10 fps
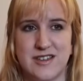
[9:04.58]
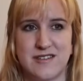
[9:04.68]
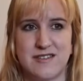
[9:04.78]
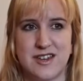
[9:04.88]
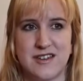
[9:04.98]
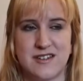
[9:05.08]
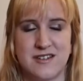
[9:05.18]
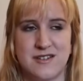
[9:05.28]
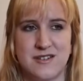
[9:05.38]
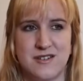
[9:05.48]
you think,
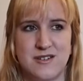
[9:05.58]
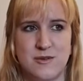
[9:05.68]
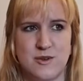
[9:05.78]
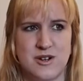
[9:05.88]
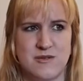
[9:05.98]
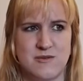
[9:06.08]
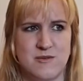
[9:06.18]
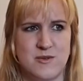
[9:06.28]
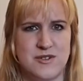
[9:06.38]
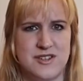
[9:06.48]
well,
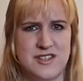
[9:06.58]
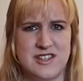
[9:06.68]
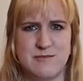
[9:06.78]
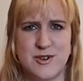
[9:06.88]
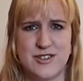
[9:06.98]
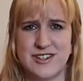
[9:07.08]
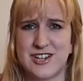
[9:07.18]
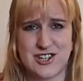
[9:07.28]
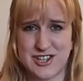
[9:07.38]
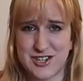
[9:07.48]
what did this person
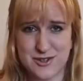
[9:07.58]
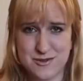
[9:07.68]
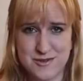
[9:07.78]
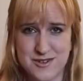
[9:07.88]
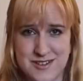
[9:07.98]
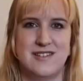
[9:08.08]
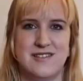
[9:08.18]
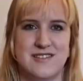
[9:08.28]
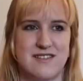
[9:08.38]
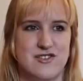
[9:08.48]
actually do?
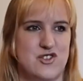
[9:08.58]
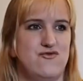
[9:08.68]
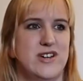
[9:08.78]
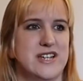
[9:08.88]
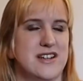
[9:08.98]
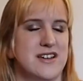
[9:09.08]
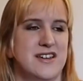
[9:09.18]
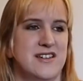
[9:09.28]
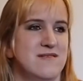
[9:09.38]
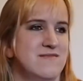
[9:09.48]
I've just read
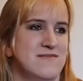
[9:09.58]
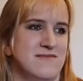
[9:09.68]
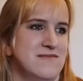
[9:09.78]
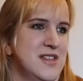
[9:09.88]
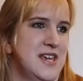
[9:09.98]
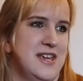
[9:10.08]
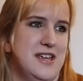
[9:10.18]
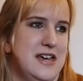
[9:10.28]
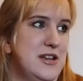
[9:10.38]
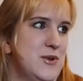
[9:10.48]
like,
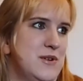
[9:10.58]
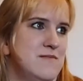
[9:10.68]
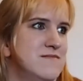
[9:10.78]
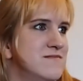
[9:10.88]
I don't know,